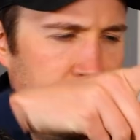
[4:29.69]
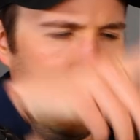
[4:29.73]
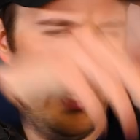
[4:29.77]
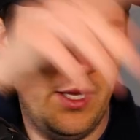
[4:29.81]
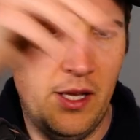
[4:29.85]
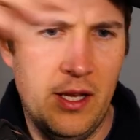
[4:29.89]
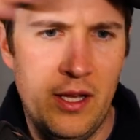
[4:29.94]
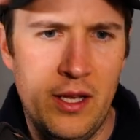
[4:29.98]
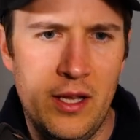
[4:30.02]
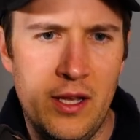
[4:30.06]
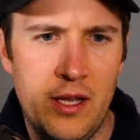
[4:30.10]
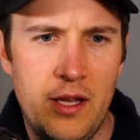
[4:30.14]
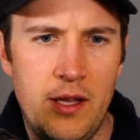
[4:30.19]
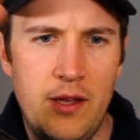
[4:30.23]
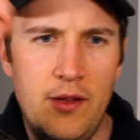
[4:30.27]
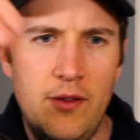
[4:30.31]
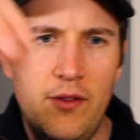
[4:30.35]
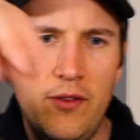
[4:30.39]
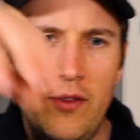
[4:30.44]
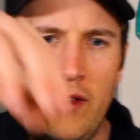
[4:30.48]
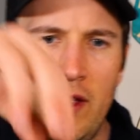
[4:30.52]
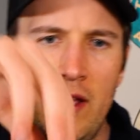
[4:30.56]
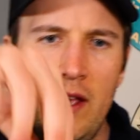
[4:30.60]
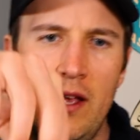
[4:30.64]

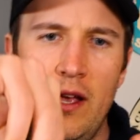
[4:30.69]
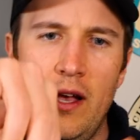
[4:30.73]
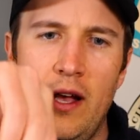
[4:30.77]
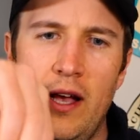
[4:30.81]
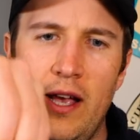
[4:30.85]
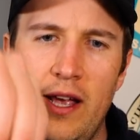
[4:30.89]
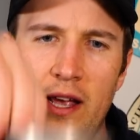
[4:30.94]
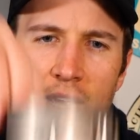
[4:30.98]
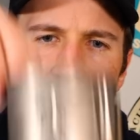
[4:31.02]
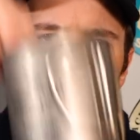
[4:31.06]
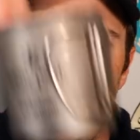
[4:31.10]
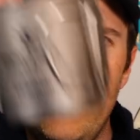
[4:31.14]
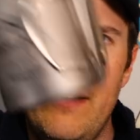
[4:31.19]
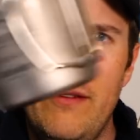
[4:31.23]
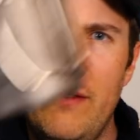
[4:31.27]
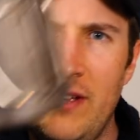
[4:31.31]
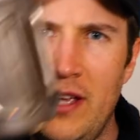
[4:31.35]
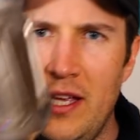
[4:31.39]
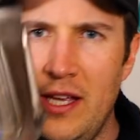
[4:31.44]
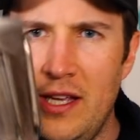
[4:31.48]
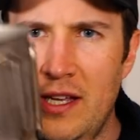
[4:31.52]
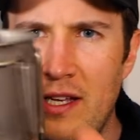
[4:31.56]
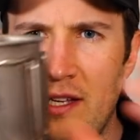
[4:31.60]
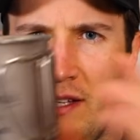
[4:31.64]
and I have
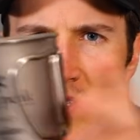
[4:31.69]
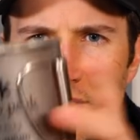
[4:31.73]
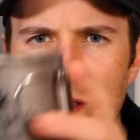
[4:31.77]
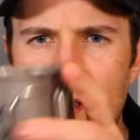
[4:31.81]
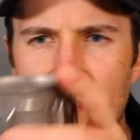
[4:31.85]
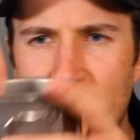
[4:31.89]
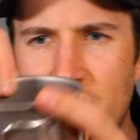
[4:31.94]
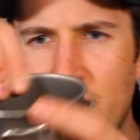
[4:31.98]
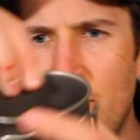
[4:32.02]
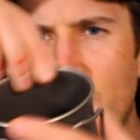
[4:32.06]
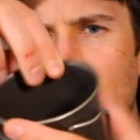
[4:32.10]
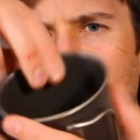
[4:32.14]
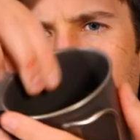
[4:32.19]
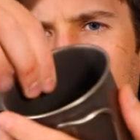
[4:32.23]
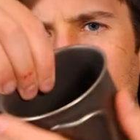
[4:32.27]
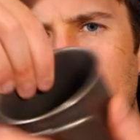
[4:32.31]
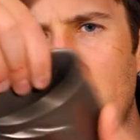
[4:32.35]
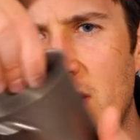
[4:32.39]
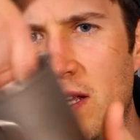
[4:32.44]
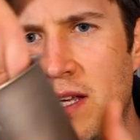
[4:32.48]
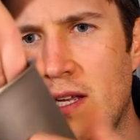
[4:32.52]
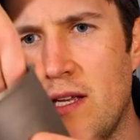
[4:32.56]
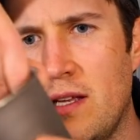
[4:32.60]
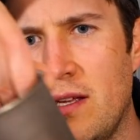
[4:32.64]
a Snow
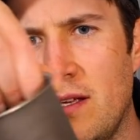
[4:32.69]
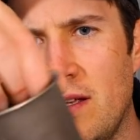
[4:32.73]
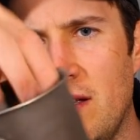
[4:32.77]
Peak